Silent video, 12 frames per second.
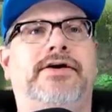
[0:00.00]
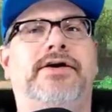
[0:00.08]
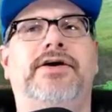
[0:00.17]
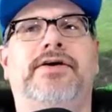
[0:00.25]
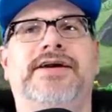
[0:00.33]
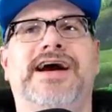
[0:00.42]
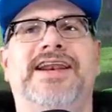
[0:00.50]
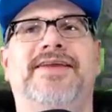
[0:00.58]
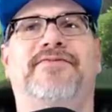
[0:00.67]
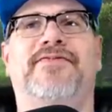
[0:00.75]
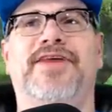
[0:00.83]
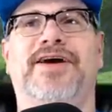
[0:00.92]
Oh, God,
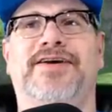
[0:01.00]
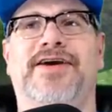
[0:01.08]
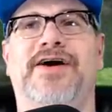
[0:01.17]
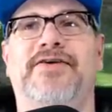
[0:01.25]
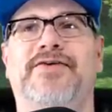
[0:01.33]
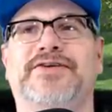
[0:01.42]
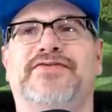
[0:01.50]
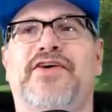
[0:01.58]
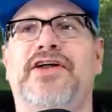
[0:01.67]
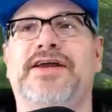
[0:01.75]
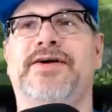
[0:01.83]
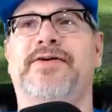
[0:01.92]
the, the ground was
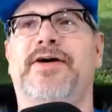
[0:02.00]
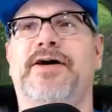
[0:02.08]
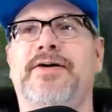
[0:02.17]
falling.